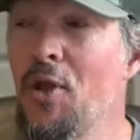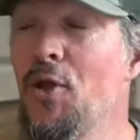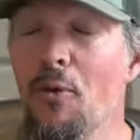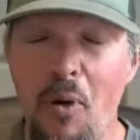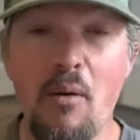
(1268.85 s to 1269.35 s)

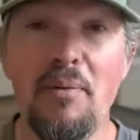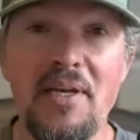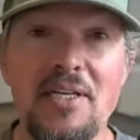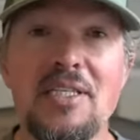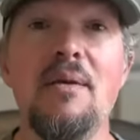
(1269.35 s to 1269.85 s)
You're probably
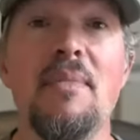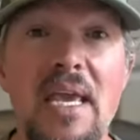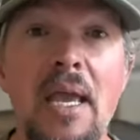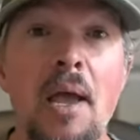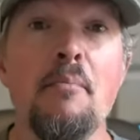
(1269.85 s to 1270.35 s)
going to see
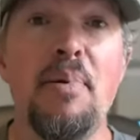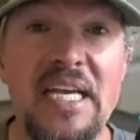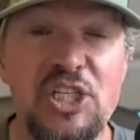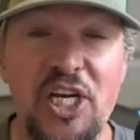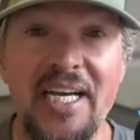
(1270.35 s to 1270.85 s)
me
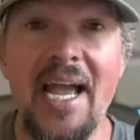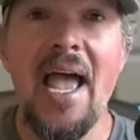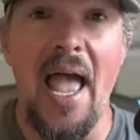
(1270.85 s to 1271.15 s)
pitching